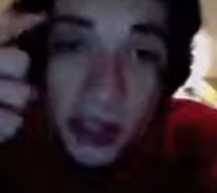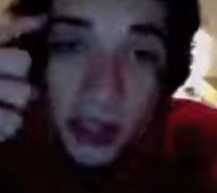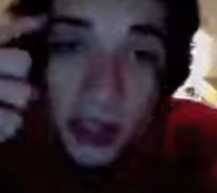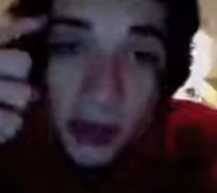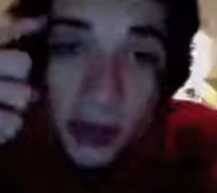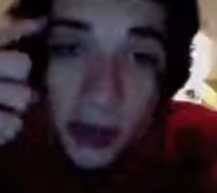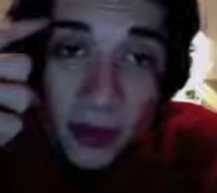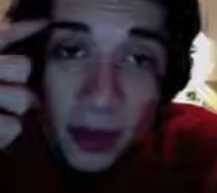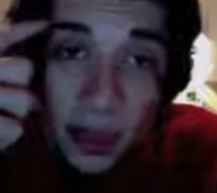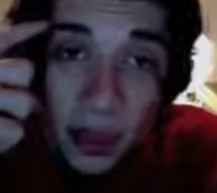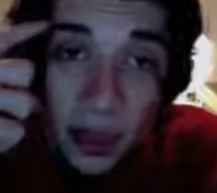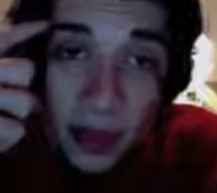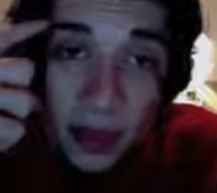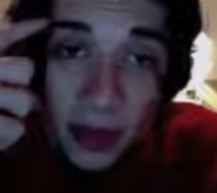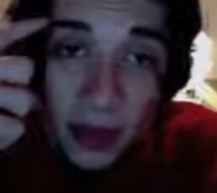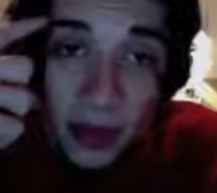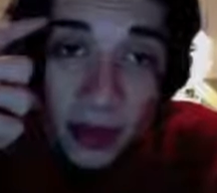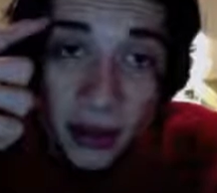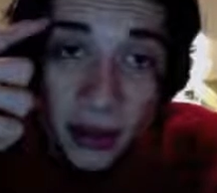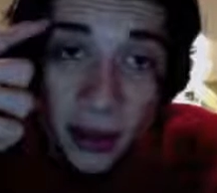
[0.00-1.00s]
just in your
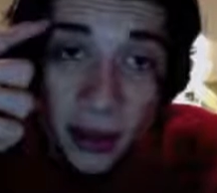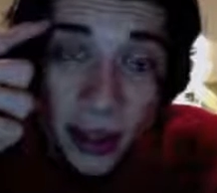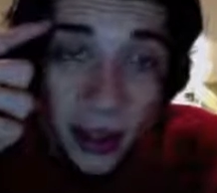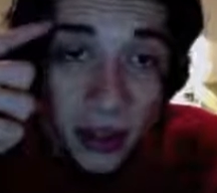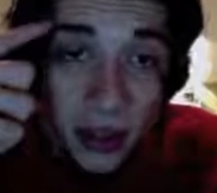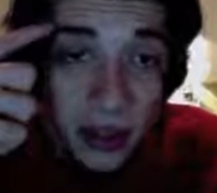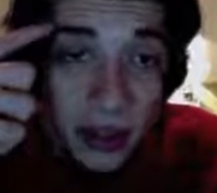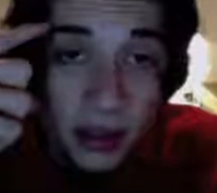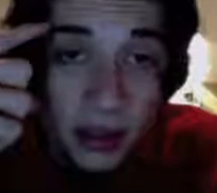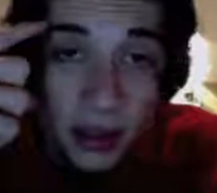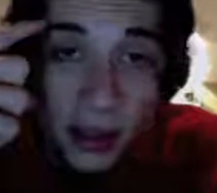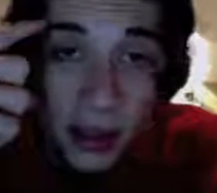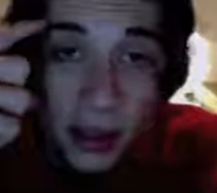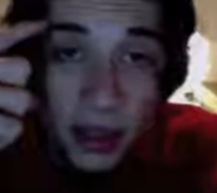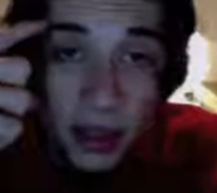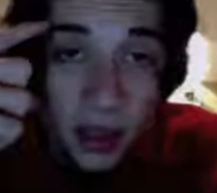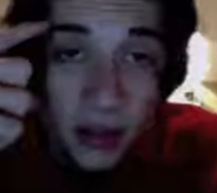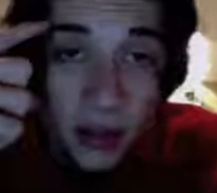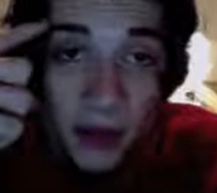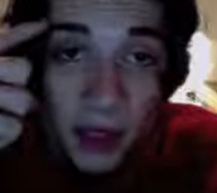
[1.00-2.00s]
mind, because it's
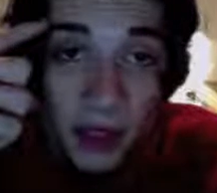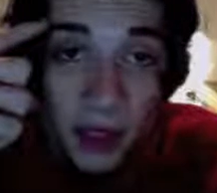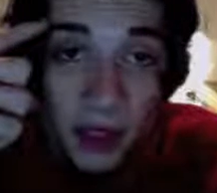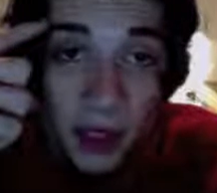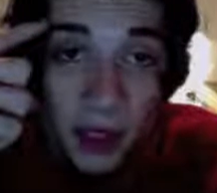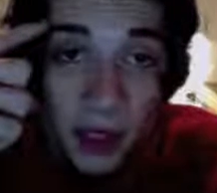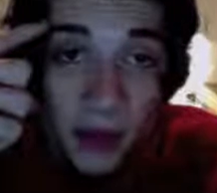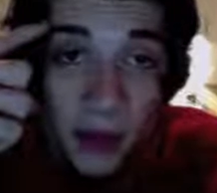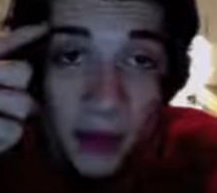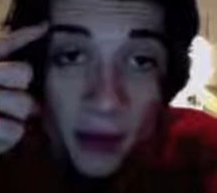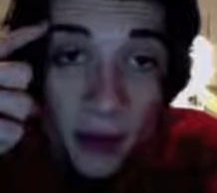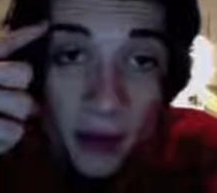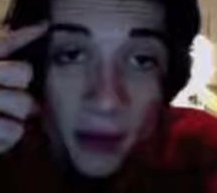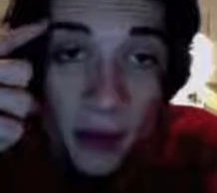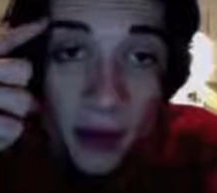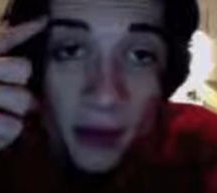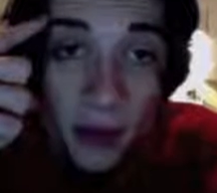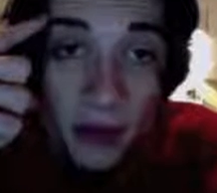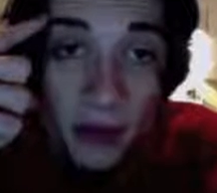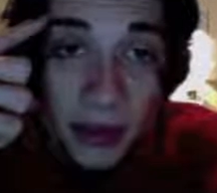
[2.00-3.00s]
not going to be the same. I
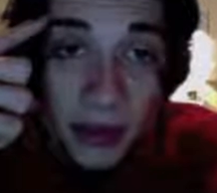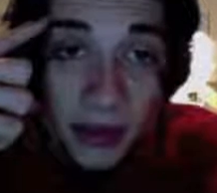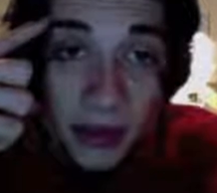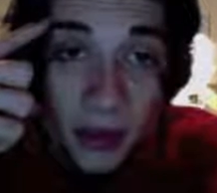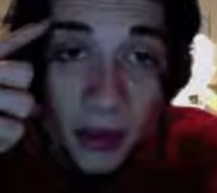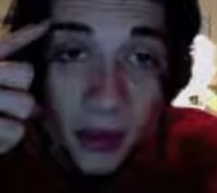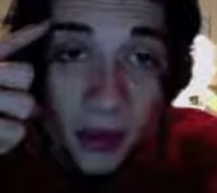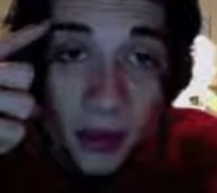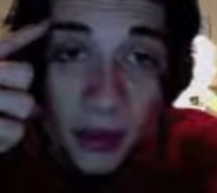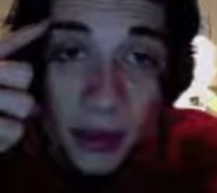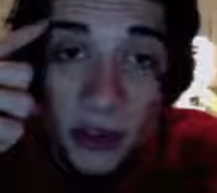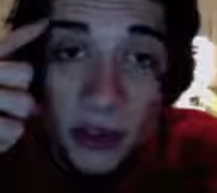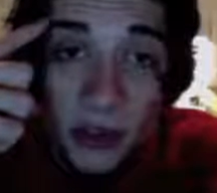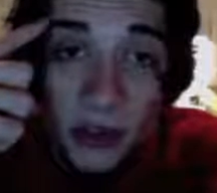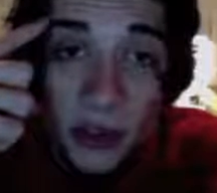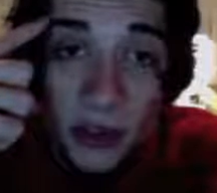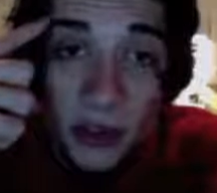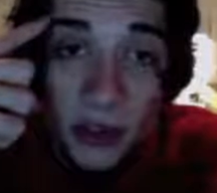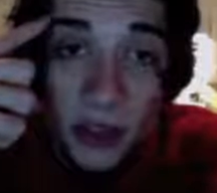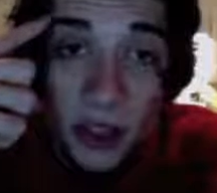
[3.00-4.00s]
promise you that once you
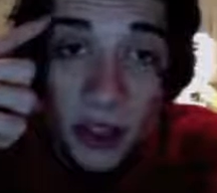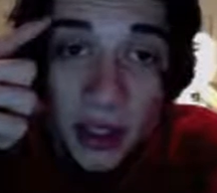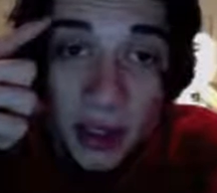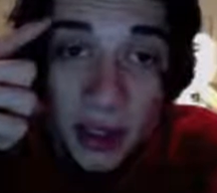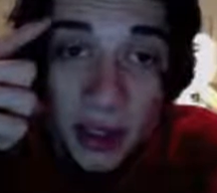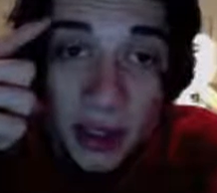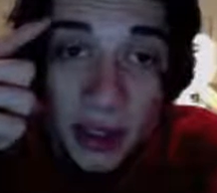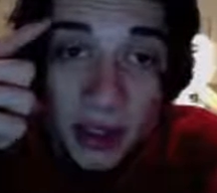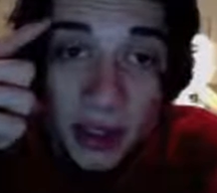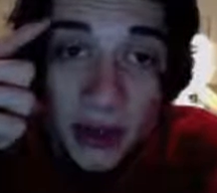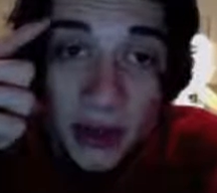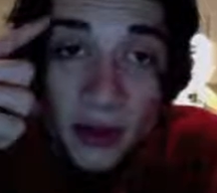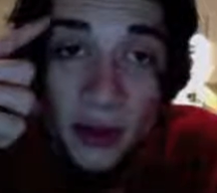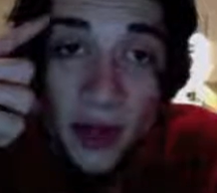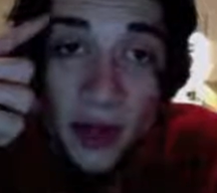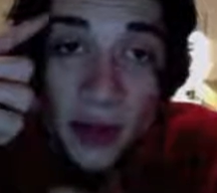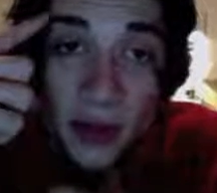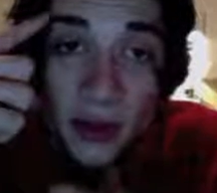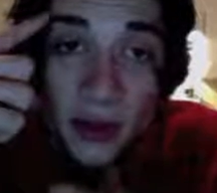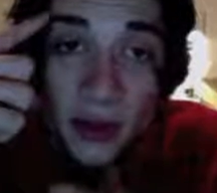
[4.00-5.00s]
start saying things
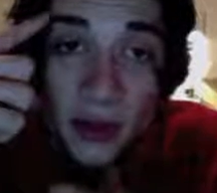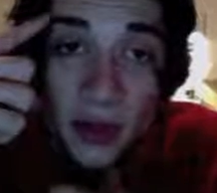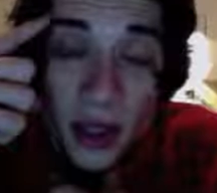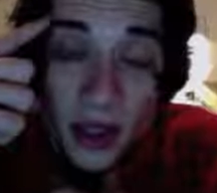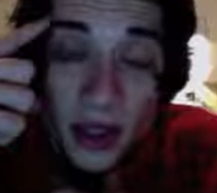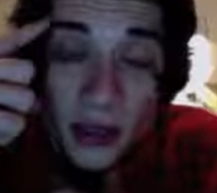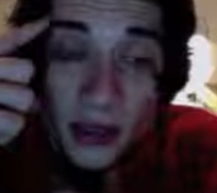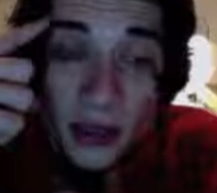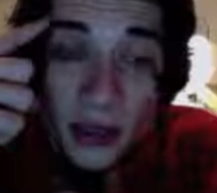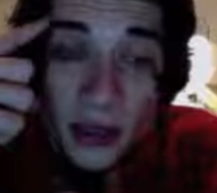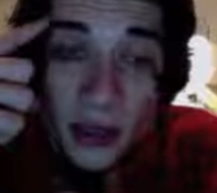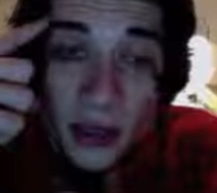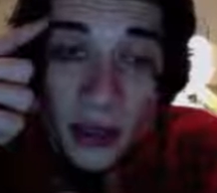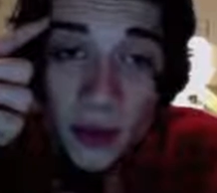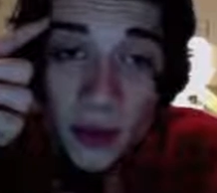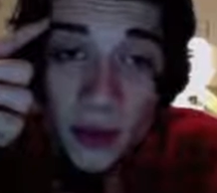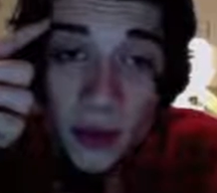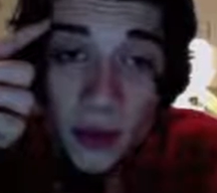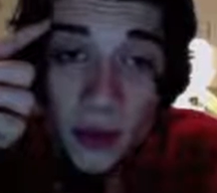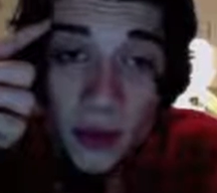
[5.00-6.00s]
out loud, using
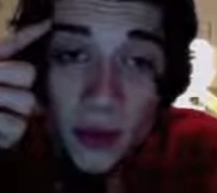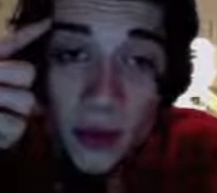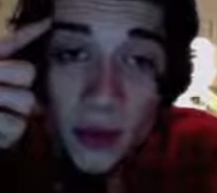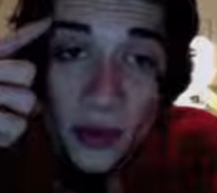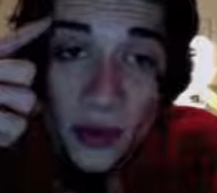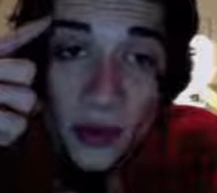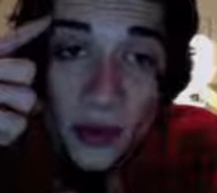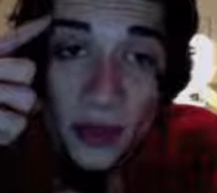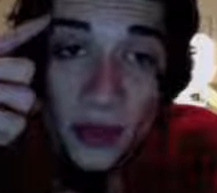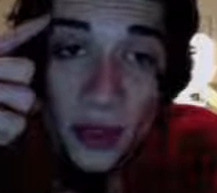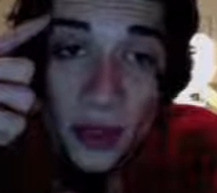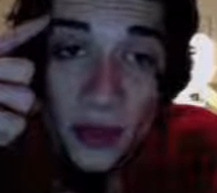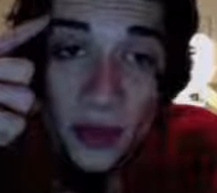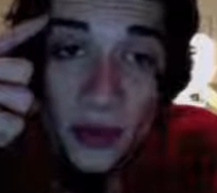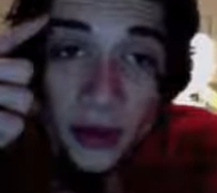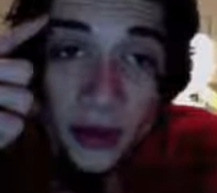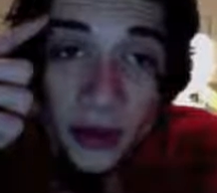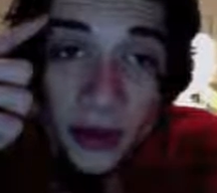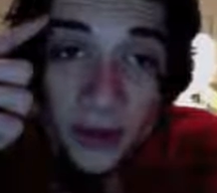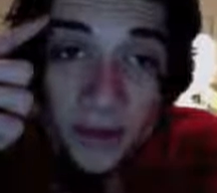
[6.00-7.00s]
your blue throat
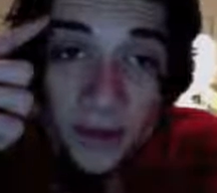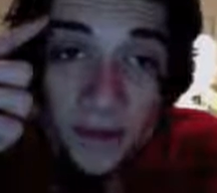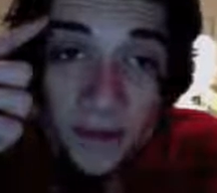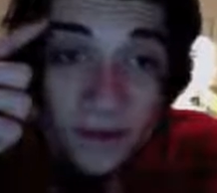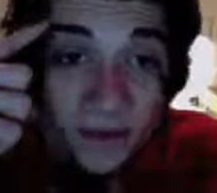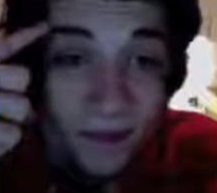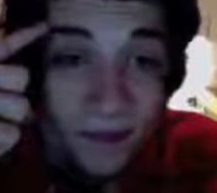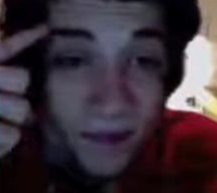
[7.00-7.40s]
chakra